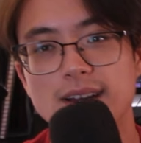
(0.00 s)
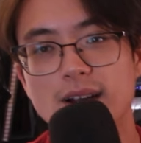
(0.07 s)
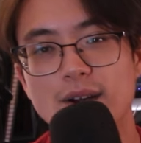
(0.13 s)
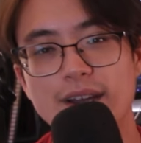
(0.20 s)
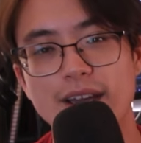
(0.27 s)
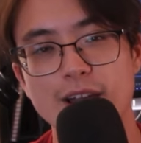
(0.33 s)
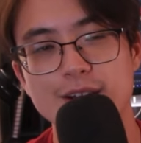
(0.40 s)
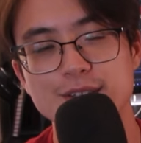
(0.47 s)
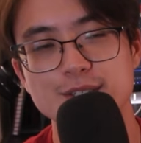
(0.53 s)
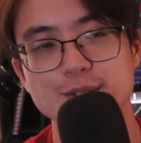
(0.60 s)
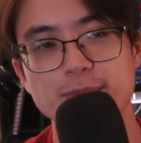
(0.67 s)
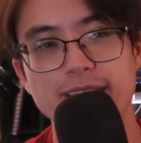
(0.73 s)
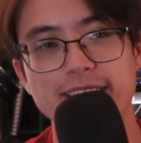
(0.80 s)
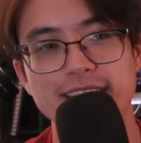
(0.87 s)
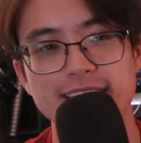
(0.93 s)
Okay, I also
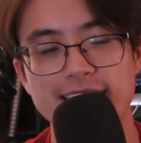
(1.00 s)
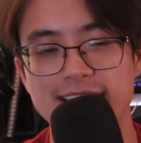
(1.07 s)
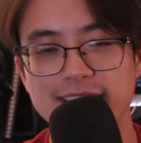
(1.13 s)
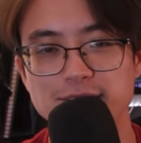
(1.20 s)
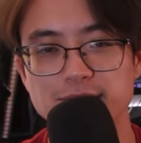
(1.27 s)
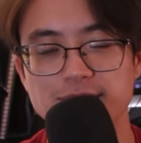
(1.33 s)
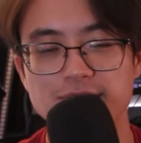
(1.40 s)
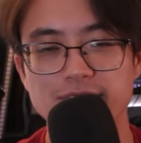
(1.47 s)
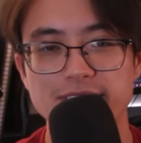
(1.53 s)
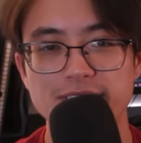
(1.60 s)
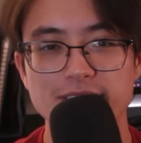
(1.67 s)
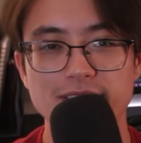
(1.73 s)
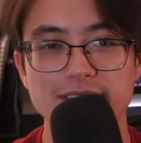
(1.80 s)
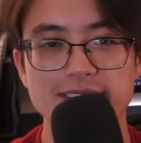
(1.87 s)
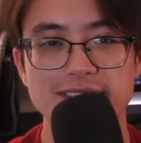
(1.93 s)
made an action
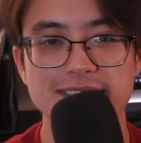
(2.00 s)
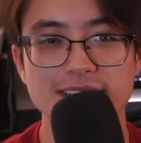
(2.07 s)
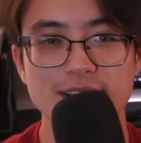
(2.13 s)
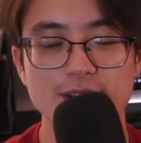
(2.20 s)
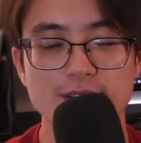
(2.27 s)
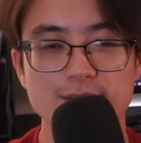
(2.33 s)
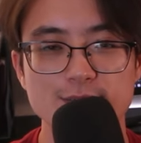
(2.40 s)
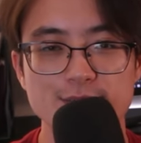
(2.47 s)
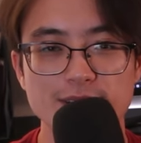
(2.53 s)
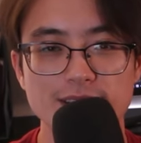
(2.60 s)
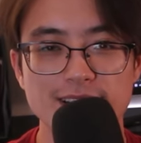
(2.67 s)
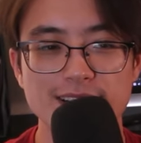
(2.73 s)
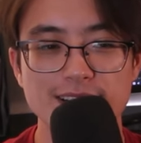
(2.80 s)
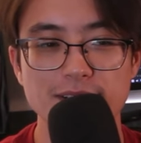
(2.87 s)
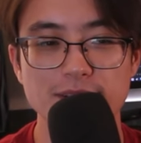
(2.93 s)
figure of
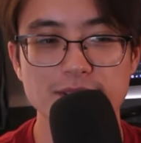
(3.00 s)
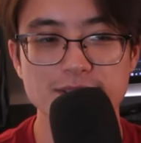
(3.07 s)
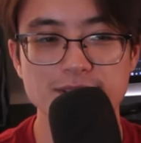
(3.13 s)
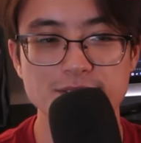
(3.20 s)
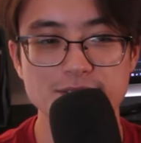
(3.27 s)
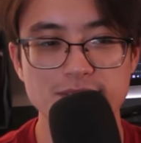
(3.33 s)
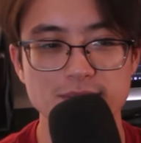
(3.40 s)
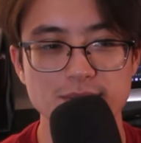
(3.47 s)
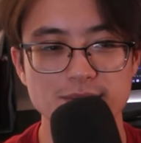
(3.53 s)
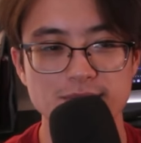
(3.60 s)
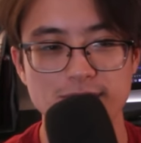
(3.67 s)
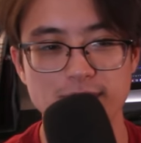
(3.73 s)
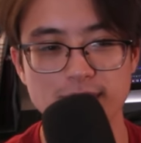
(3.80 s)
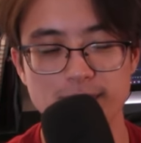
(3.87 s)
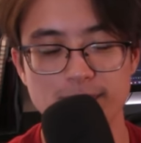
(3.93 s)
the suit
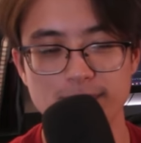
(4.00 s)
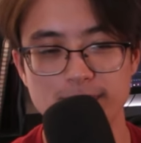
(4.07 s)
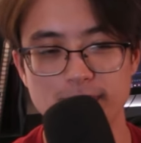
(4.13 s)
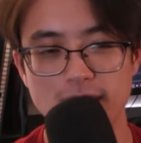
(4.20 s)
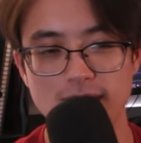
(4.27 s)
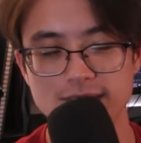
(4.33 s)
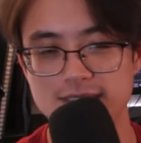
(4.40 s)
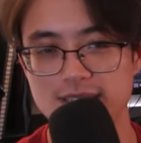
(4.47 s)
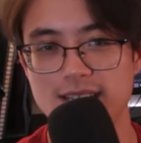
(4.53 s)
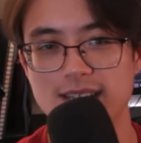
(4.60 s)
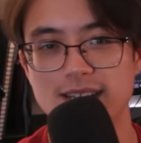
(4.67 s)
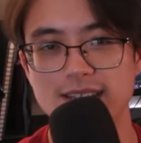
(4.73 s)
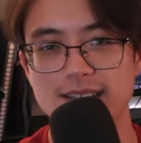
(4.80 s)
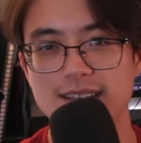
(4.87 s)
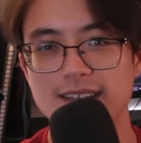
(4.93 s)
for a
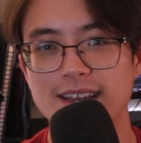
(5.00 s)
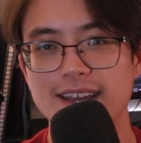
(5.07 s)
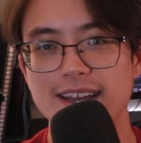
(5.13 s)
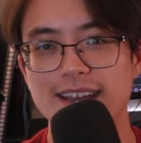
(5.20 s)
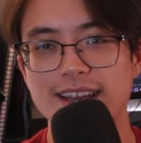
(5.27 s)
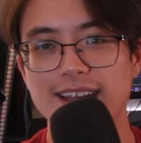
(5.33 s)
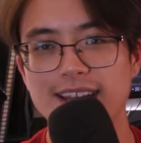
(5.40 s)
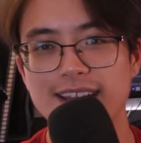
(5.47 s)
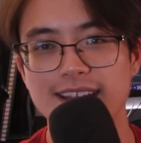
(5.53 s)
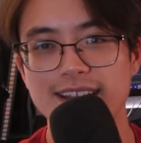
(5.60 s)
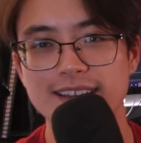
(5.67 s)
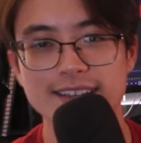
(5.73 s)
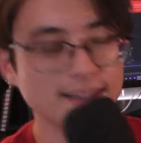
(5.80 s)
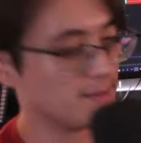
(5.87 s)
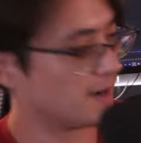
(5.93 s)
scene,
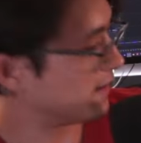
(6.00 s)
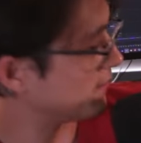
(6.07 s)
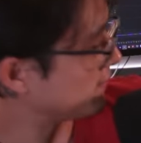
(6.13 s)
and my